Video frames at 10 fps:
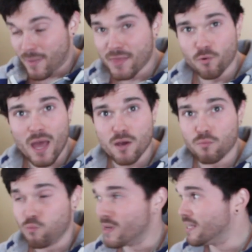by the way,
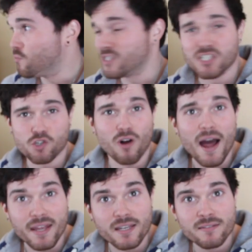which is
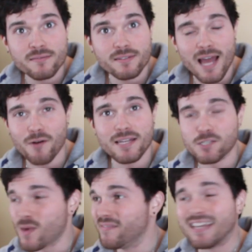chronic,
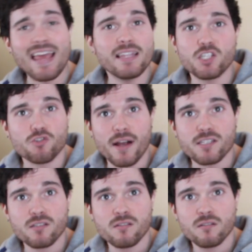nowadays we have daily
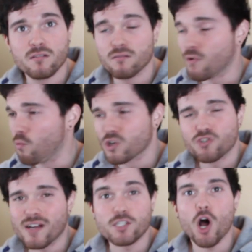stress. Well, we're
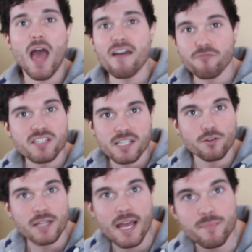stressed every
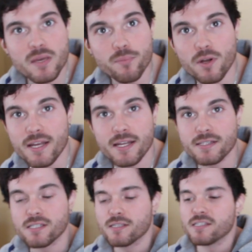single day, people.
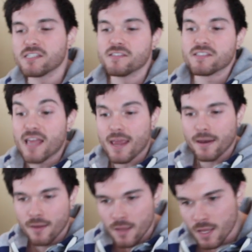It's
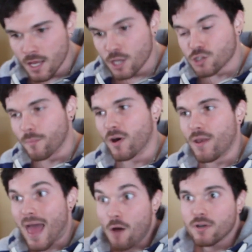insane. So, but
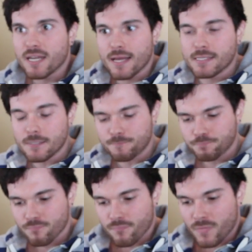nowadays,
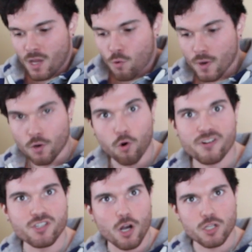when
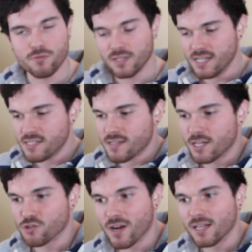cortisol is released
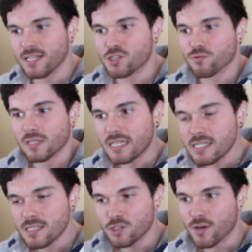and adrenaline's
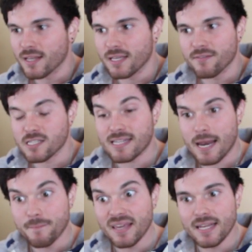released, adrenaline gives us
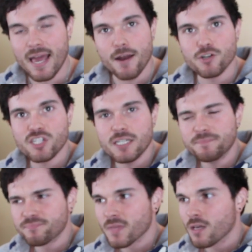that immediate
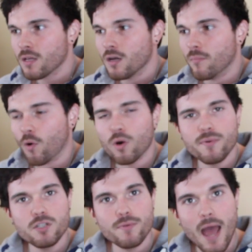energy. But what do we do